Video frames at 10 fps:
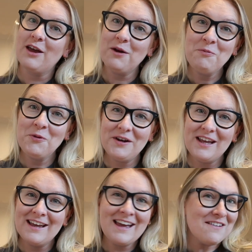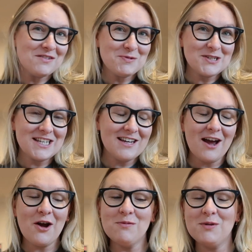Good morning everybody,
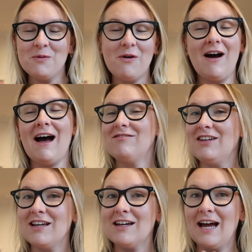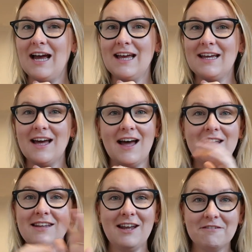I hope you are having a
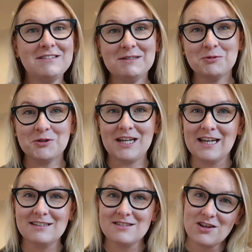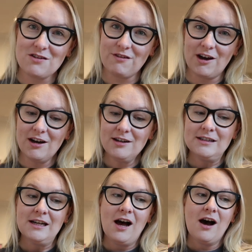lovely morning so
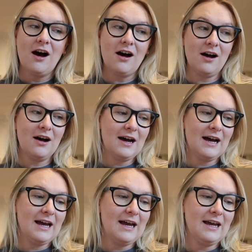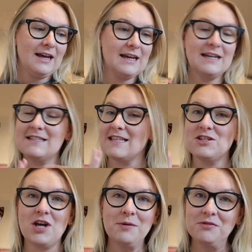far. It is
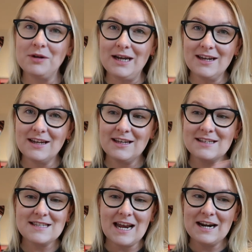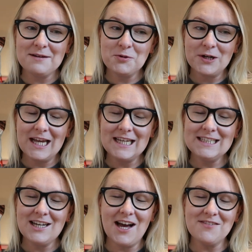that time of week, Saturday
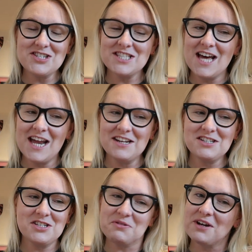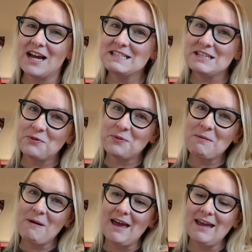morning. I've decided to do a nice little
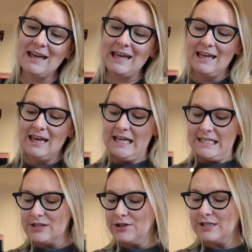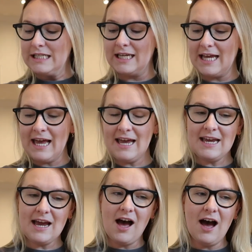wee bake. So
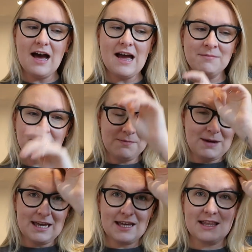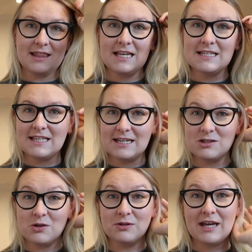today I am going to make these
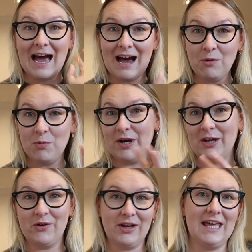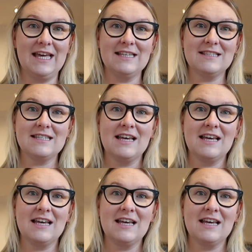things called Cowboy Cookies.